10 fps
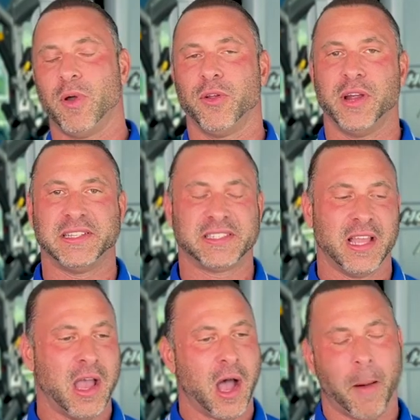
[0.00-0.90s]
Whether it's
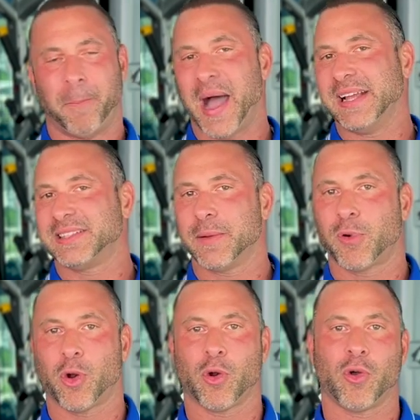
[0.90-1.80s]
a bicep
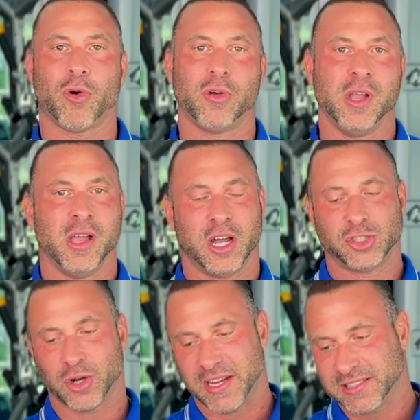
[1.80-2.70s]
curl, a
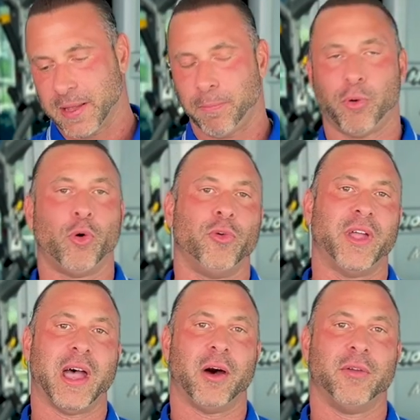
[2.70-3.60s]
tricep pull
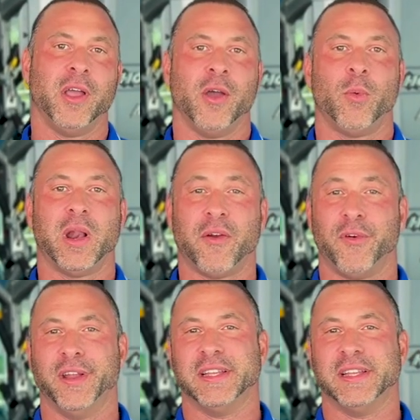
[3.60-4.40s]
down, whatever it